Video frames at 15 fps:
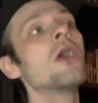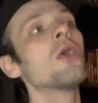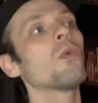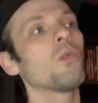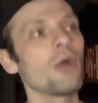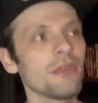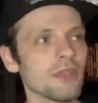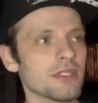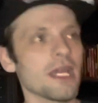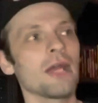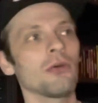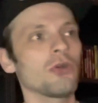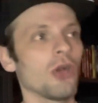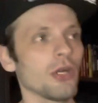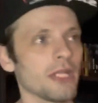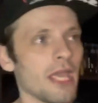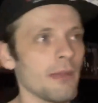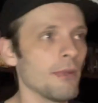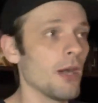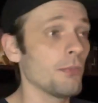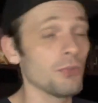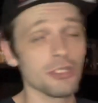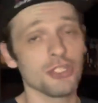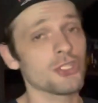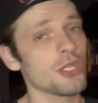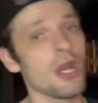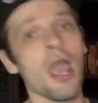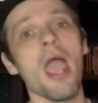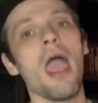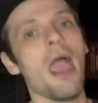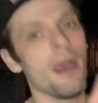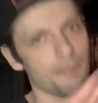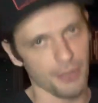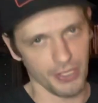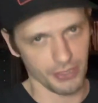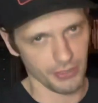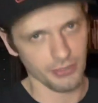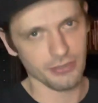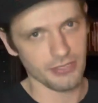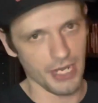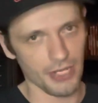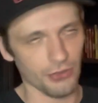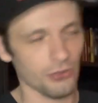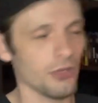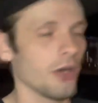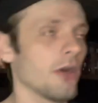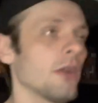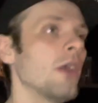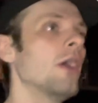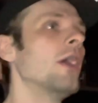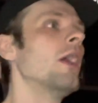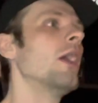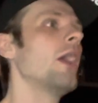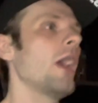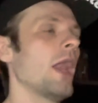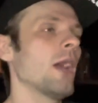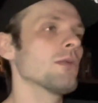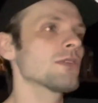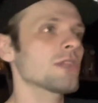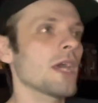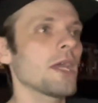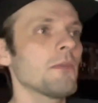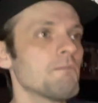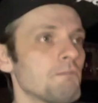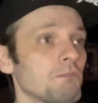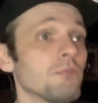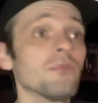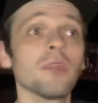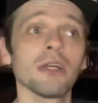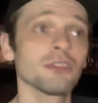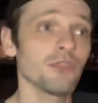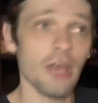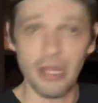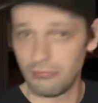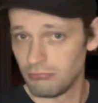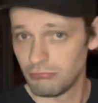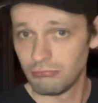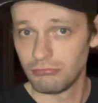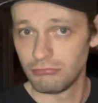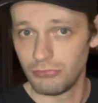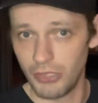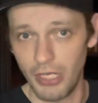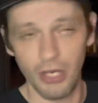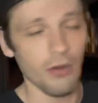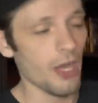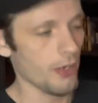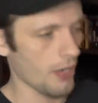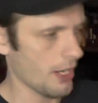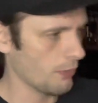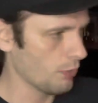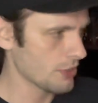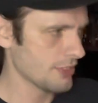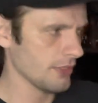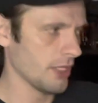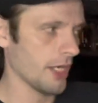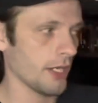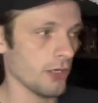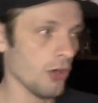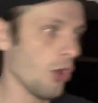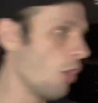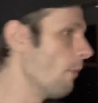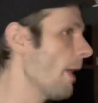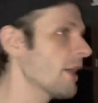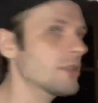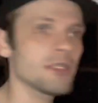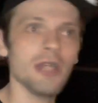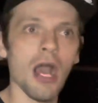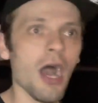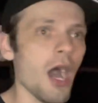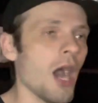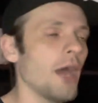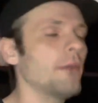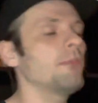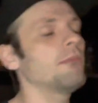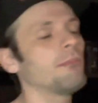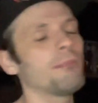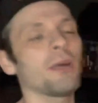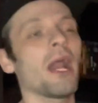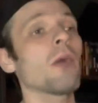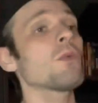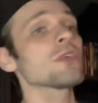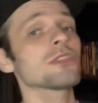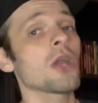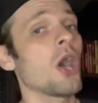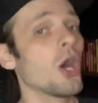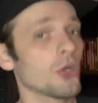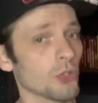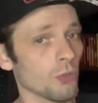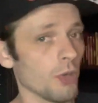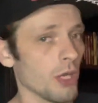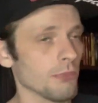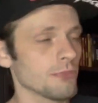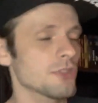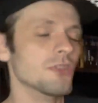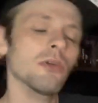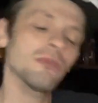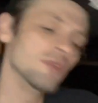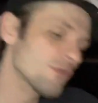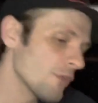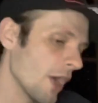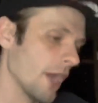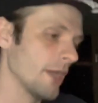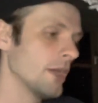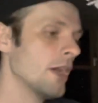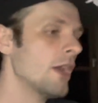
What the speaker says: when the title card came up, which is an epic title card. And I was like, that was fine. You know, I wasn't like, oh my God, but I wasn't underwhelmed. So it was fine.